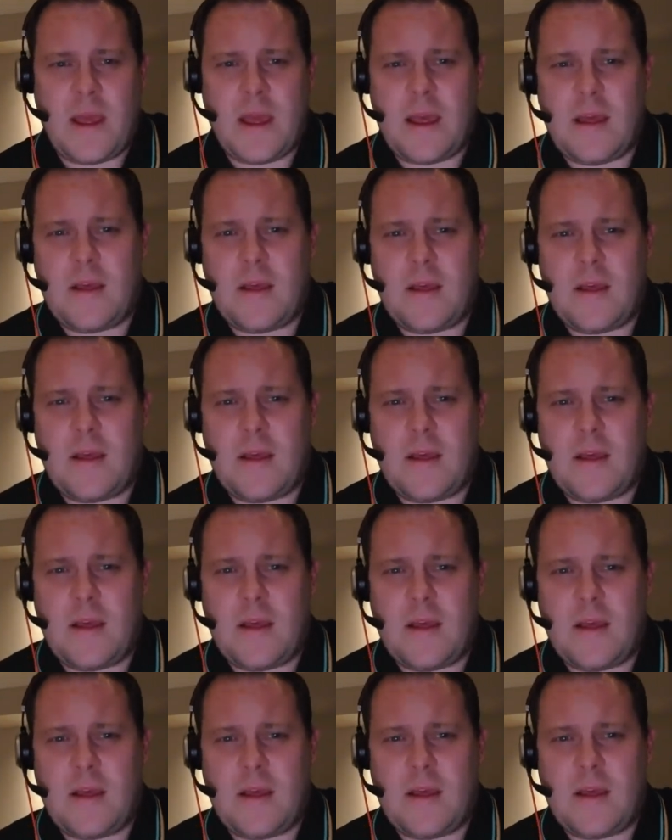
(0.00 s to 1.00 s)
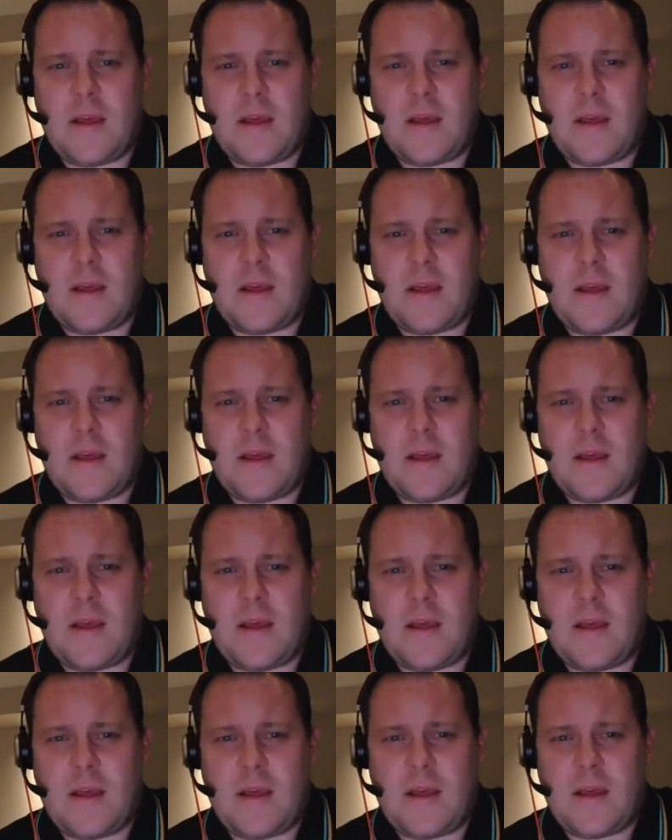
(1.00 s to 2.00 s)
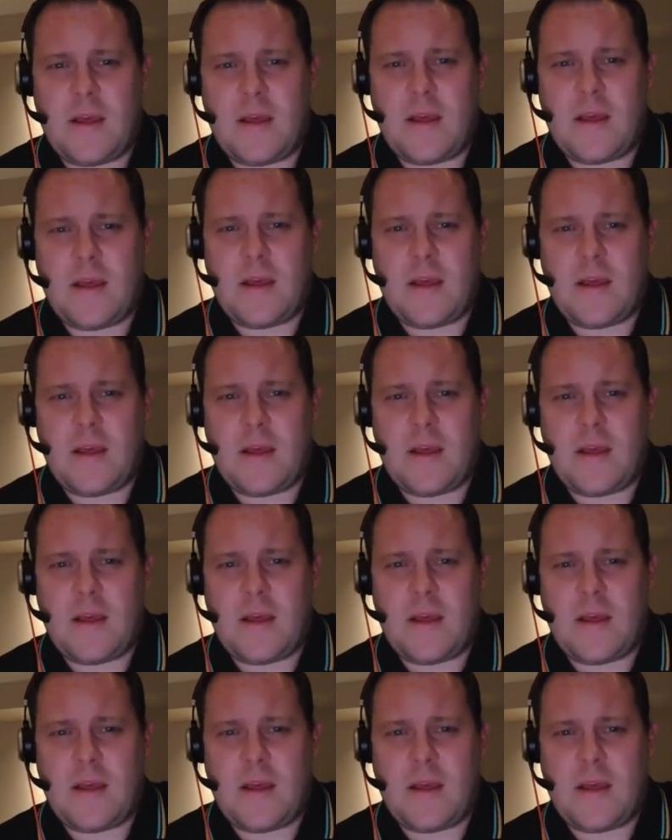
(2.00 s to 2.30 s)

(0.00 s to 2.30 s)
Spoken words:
is that they have probably over